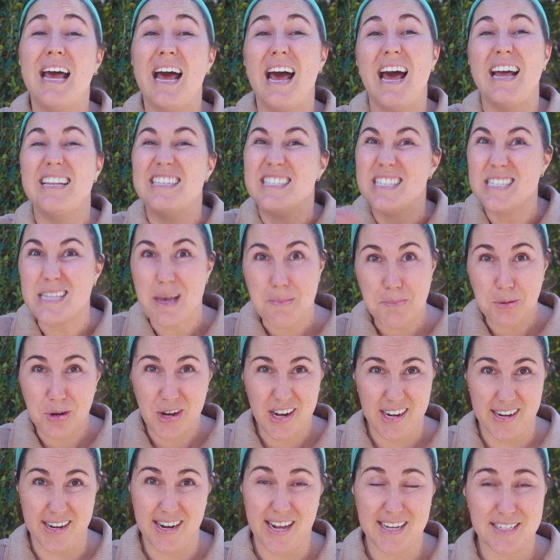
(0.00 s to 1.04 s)
had
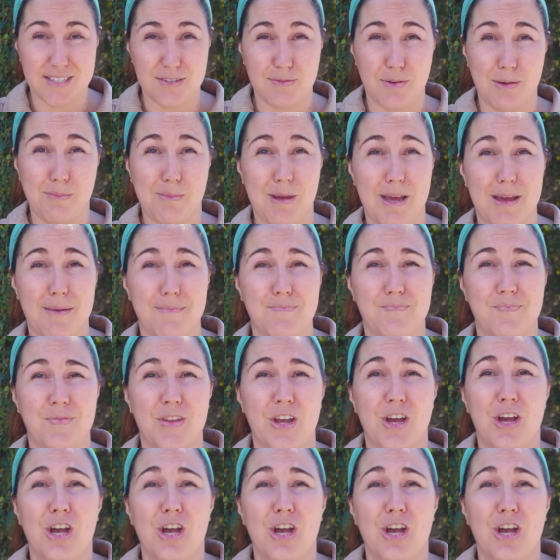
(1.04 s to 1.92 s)
separated us from Him.